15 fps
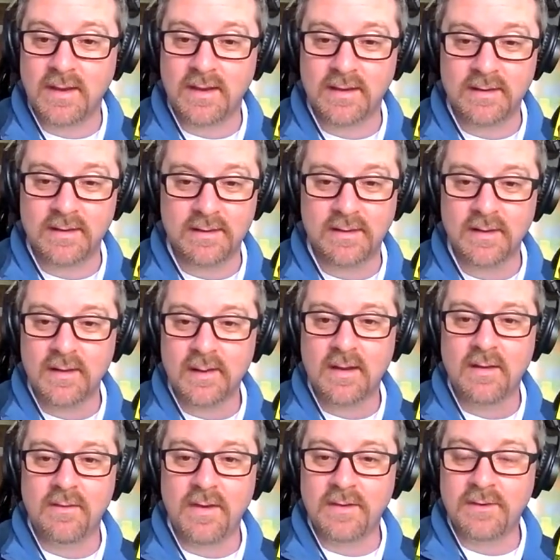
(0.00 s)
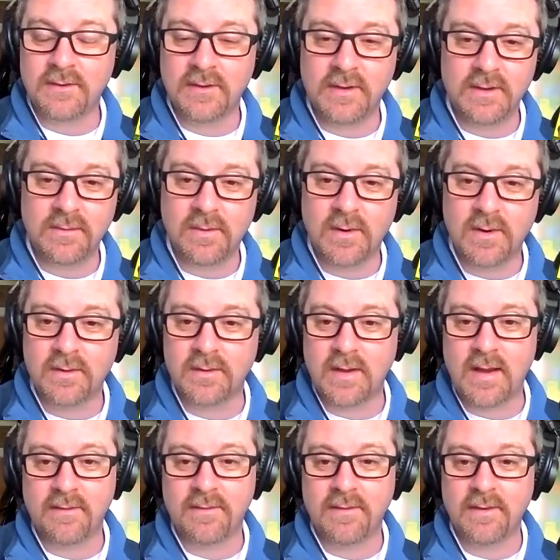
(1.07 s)
And eventually you won't
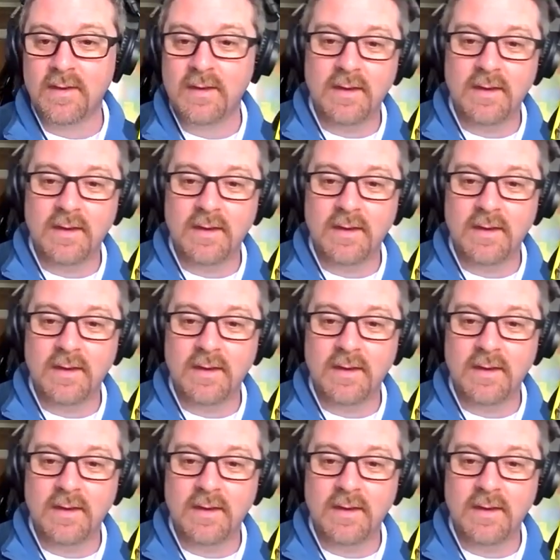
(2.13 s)
have